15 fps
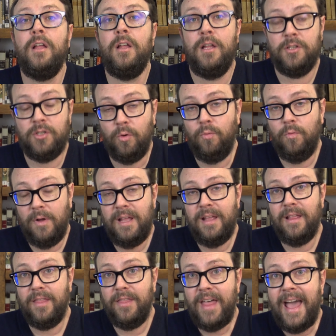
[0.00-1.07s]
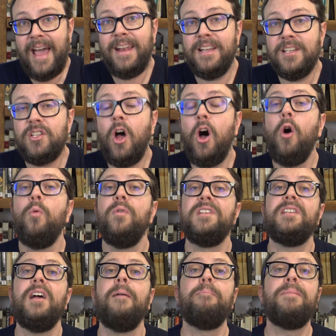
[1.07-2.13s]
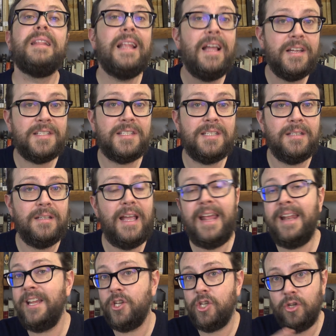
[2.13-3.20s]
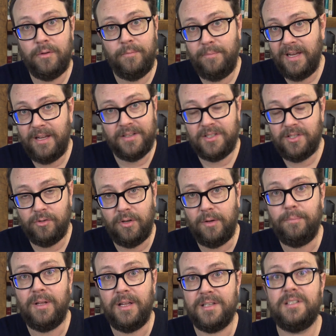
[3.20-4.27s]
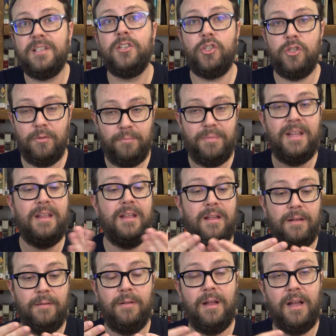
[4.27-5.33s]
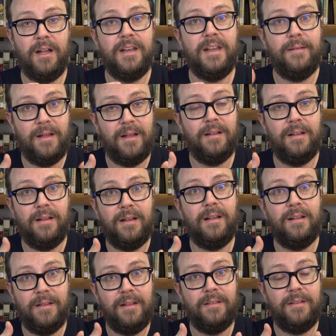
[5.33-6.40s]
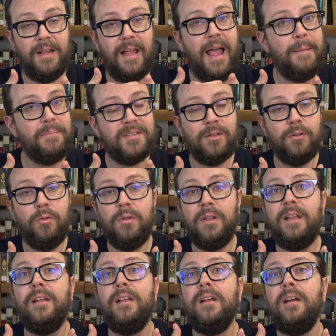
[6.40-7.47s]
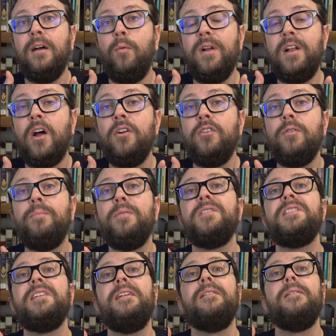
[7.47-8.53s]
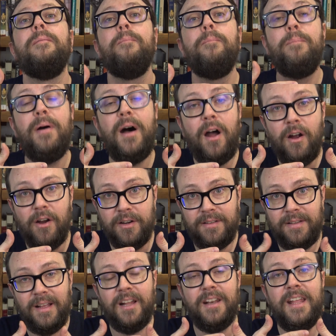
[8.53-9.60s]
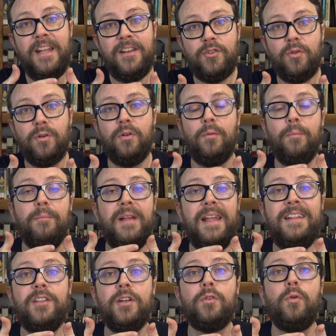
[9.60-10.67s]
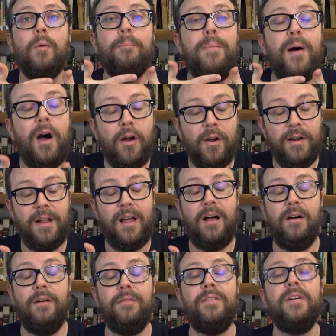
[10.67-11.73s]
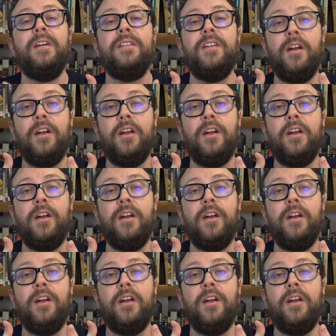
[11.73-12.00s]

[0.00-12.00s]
So that is always a plus, and it shouldn't be considered a plus. It should be an absolutely 100% part, an integral part of the